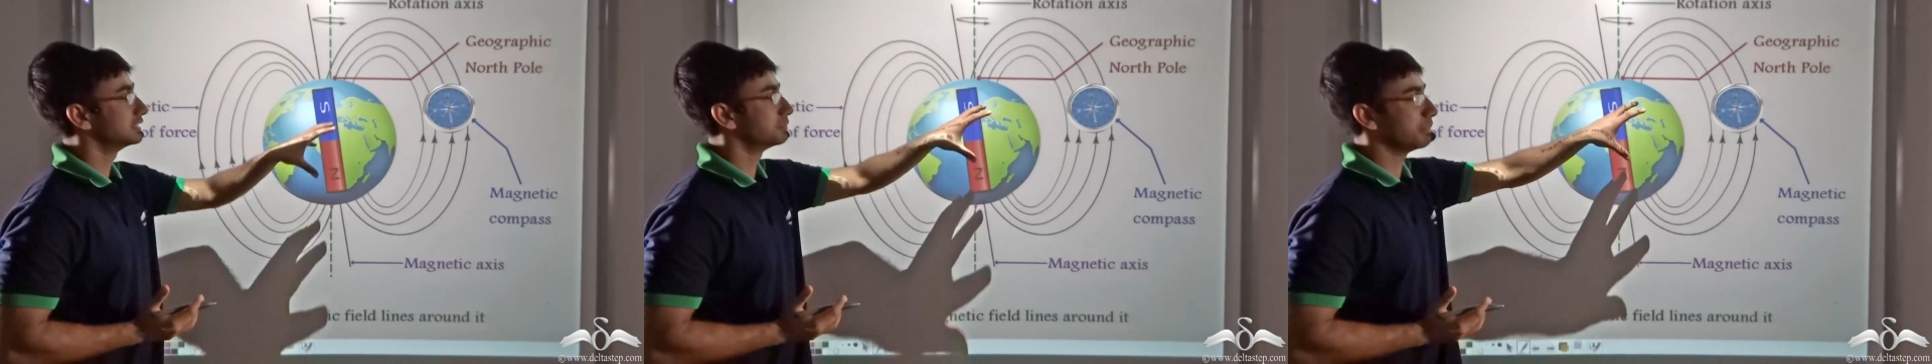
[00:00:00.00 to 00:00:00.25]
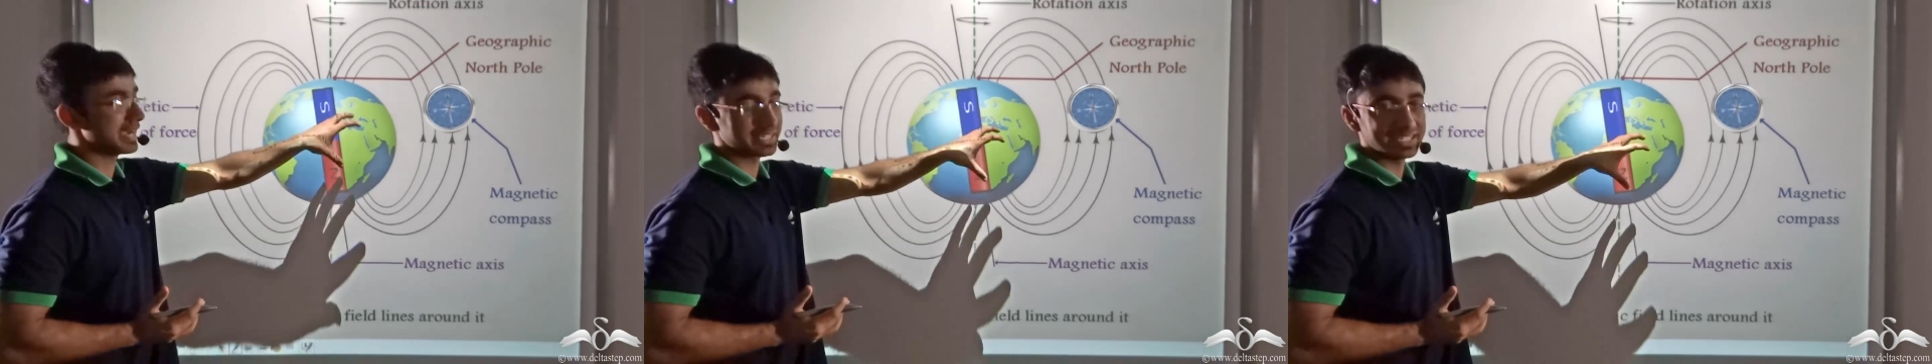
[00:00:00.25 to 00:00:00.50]

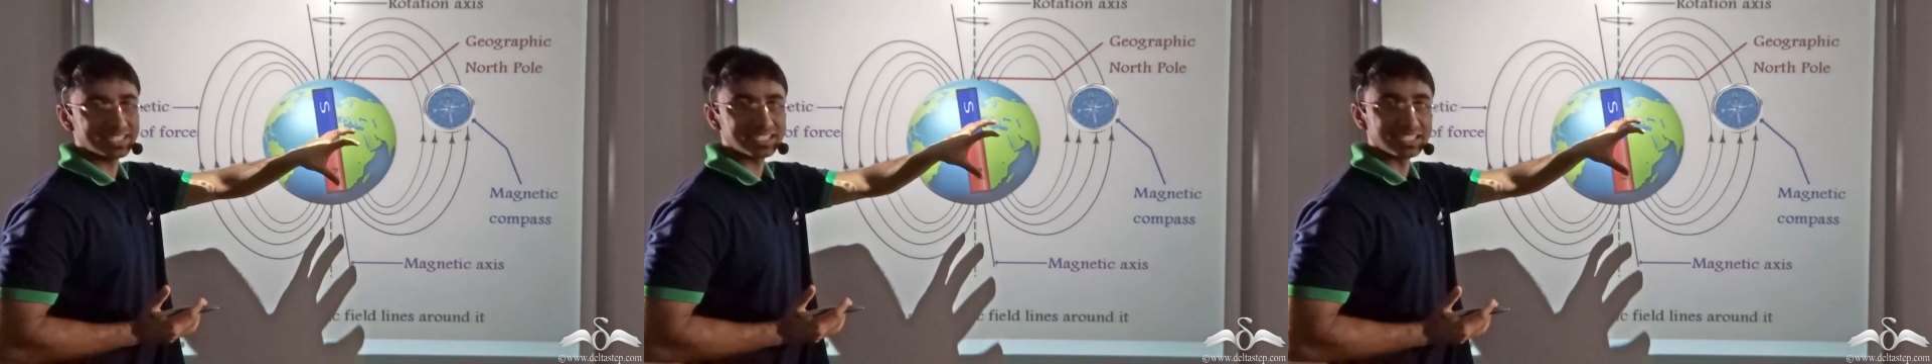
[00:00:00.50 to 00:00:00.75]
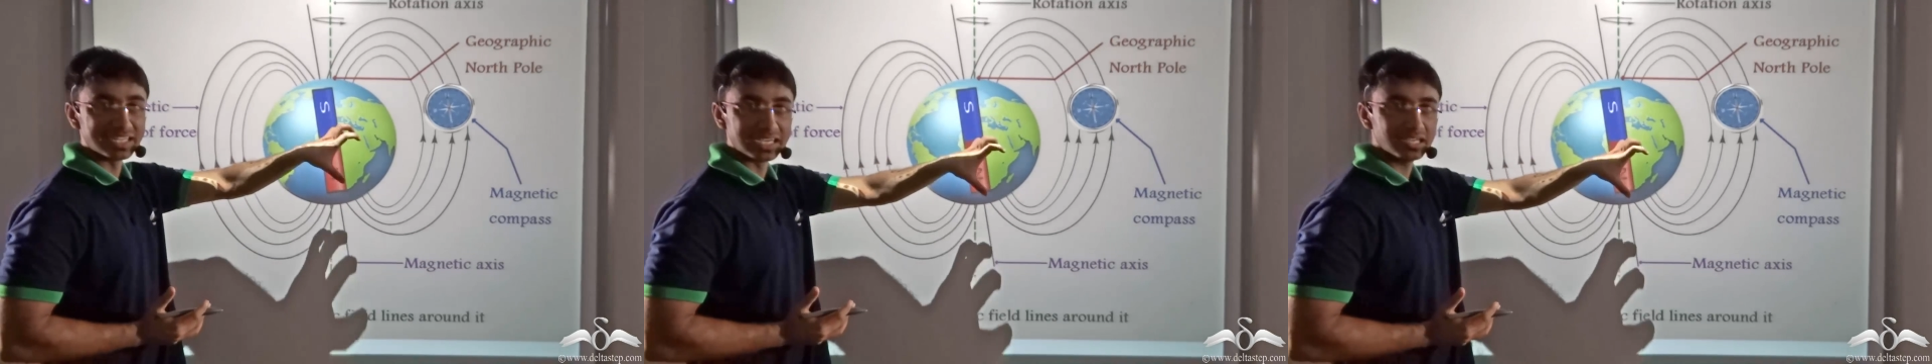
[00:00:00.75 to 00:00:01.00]
the
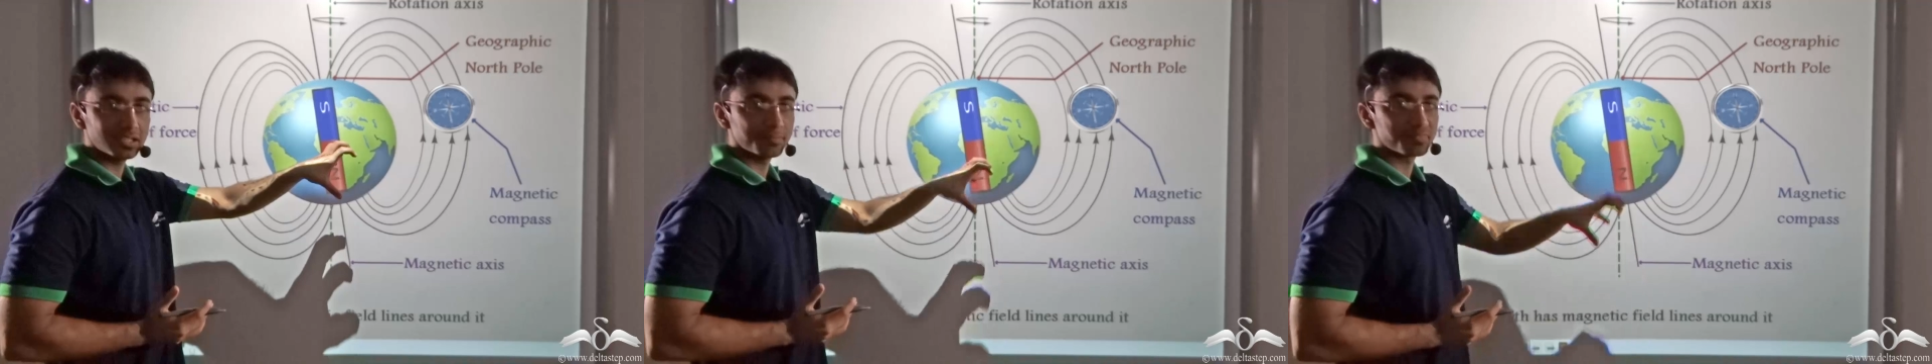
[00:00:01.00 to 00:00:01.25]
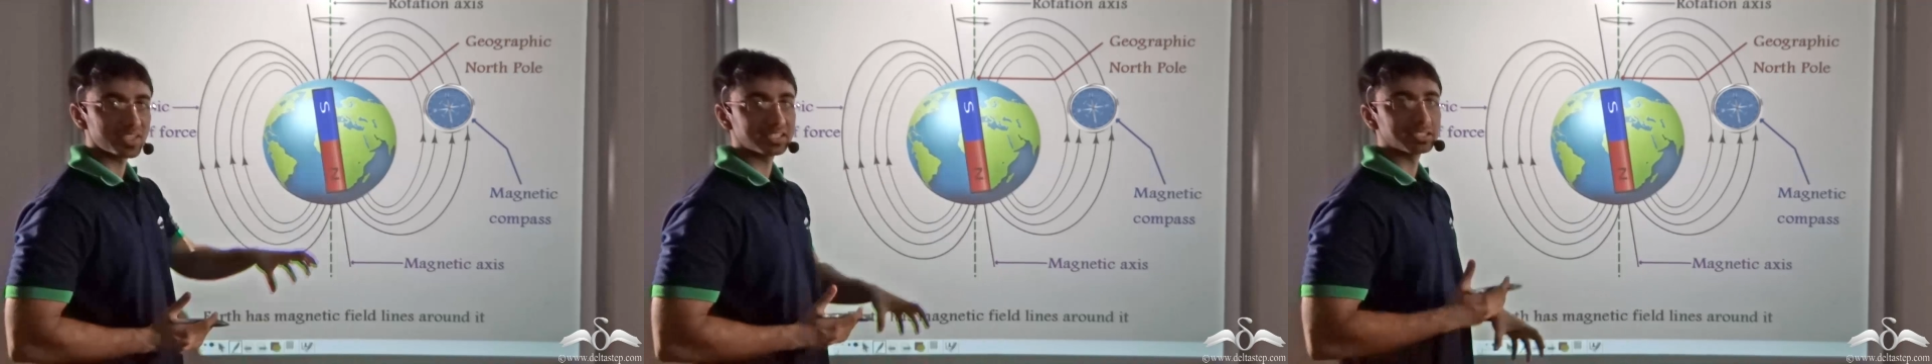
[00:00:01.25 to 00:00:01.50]
magnetic needle
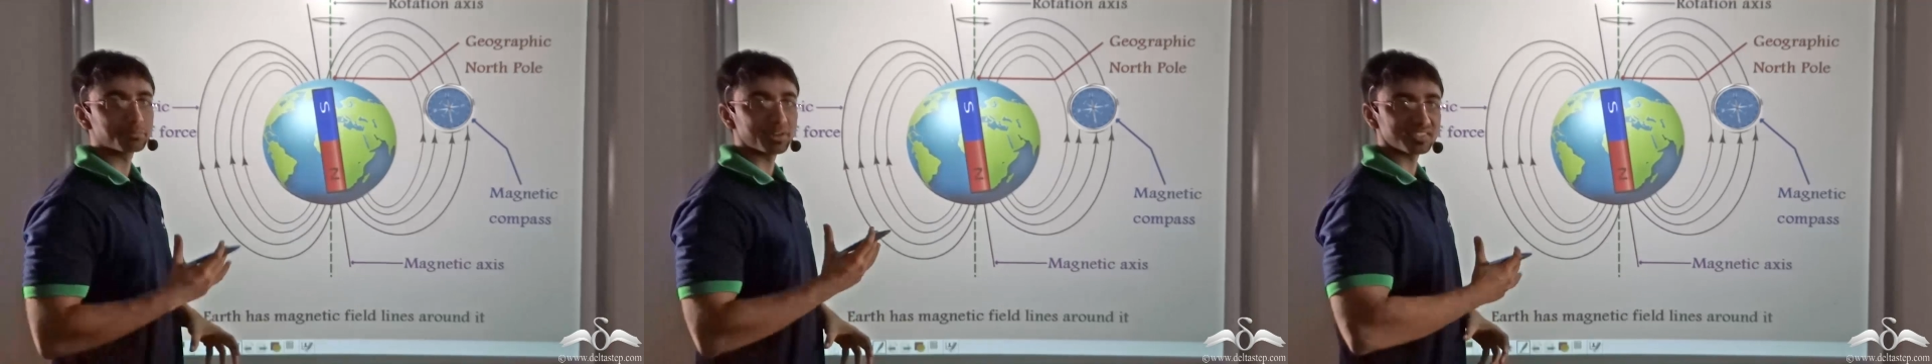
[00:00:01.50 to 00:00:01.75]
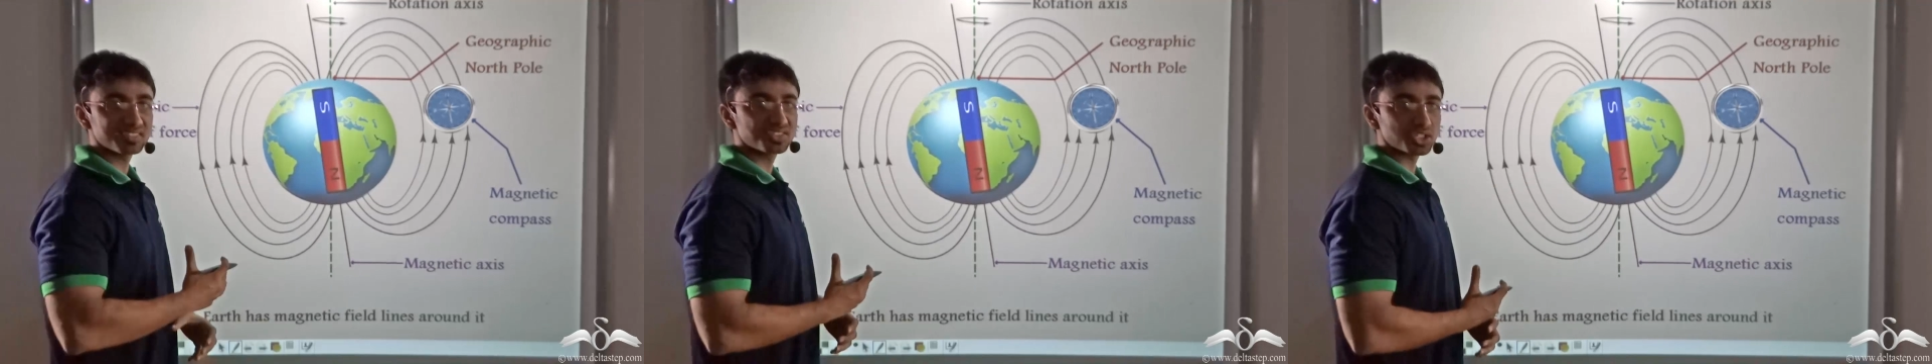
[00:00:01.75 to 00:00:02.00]
in the
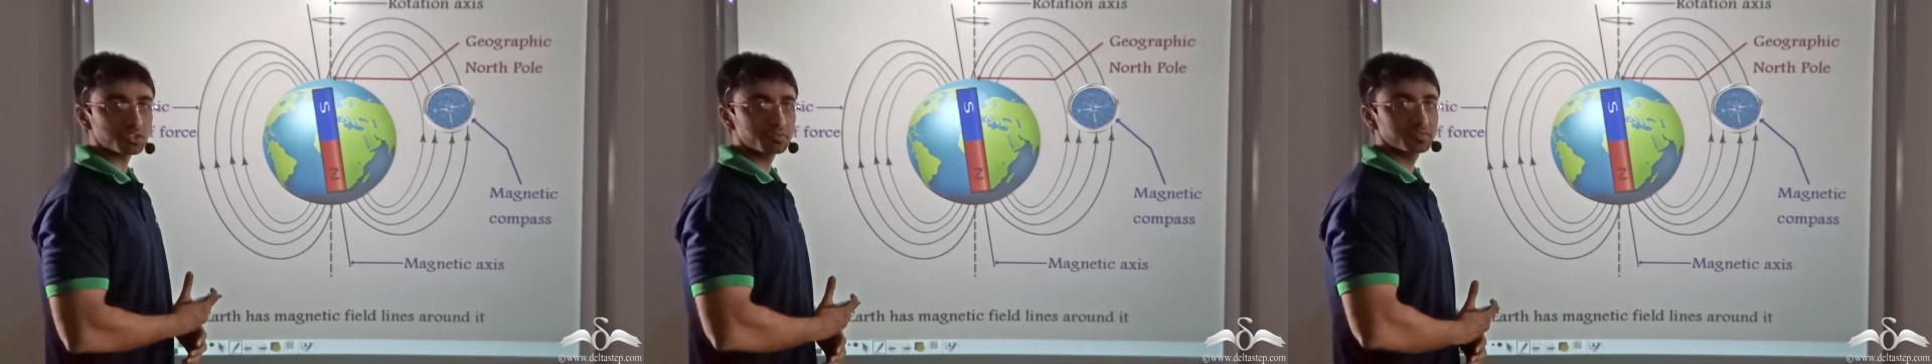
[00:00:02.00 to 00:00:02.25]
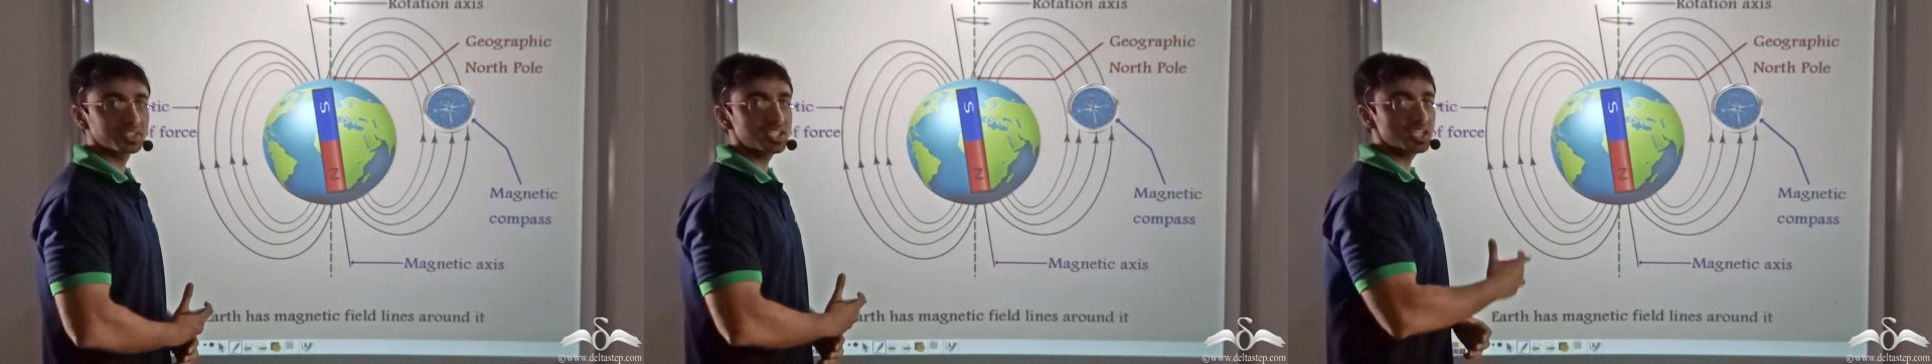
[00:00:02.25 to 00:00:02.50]
presence
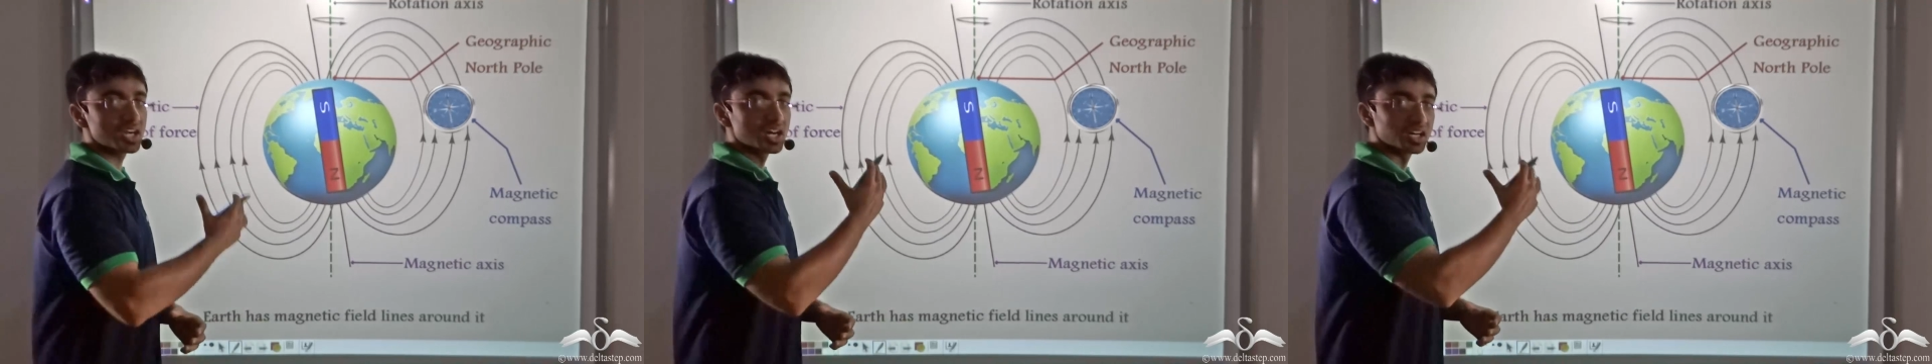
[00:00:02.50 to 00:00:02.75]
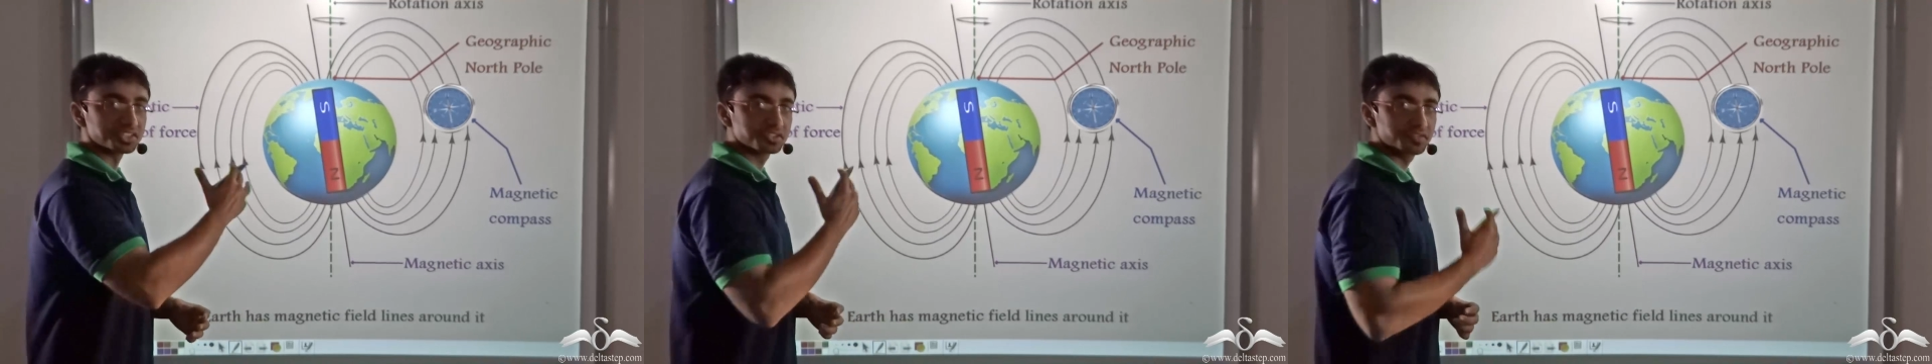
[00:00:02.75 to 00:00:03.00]
of the
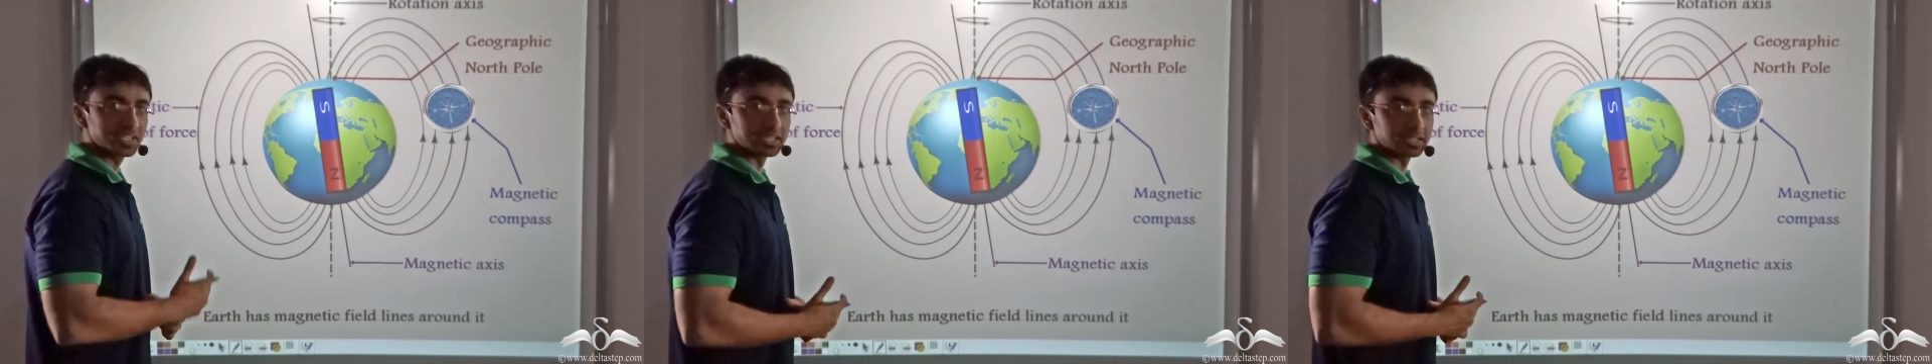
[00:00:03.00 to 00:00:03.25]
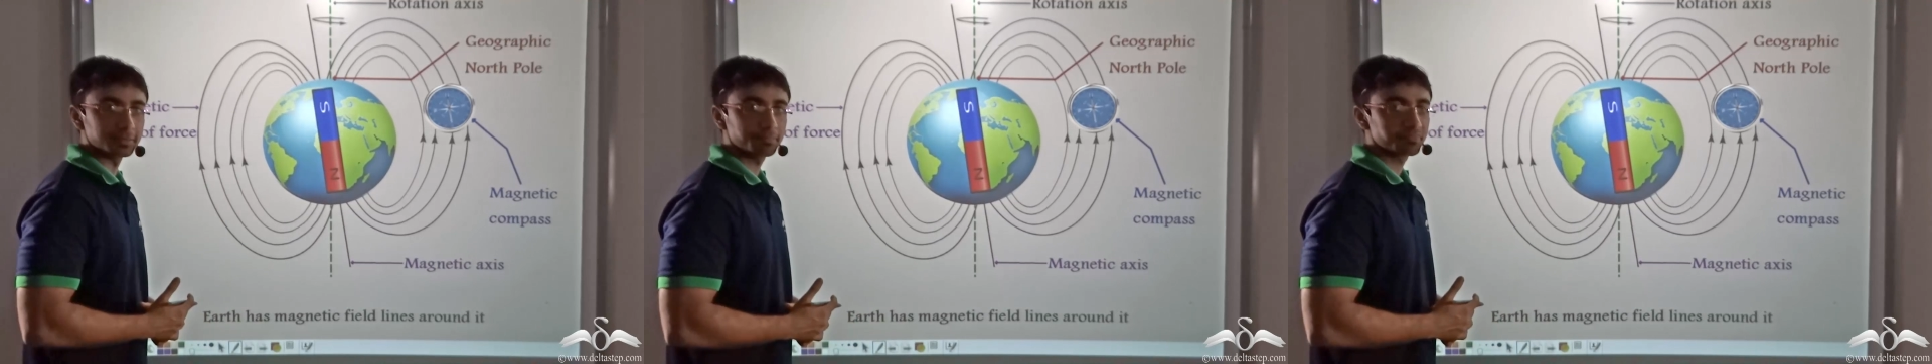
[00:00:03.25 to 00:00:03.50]
Earth's
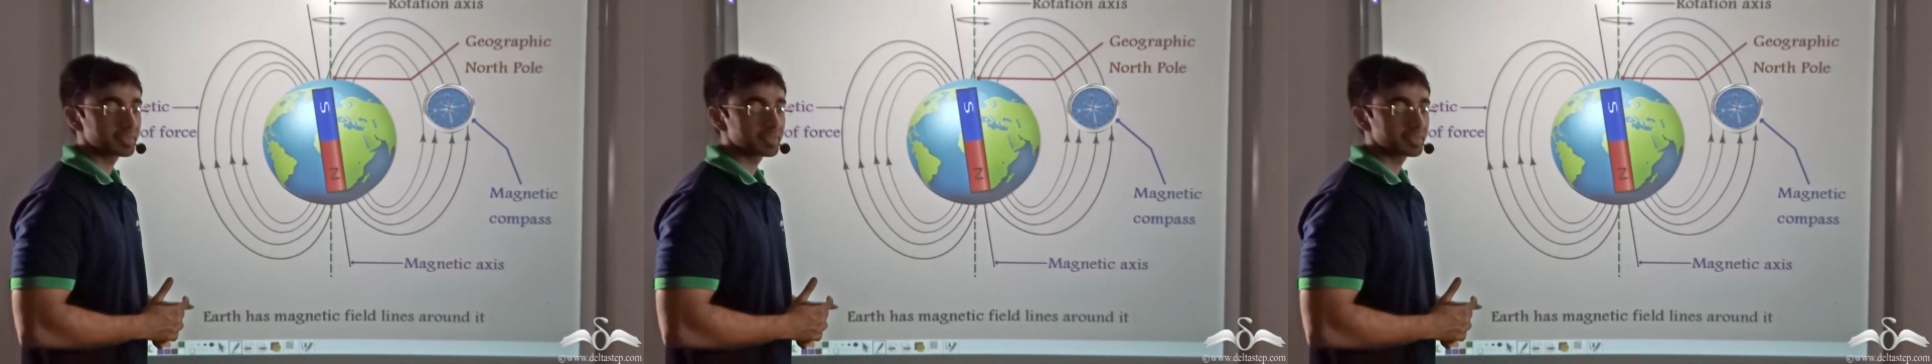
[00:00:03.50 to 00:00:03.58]
field.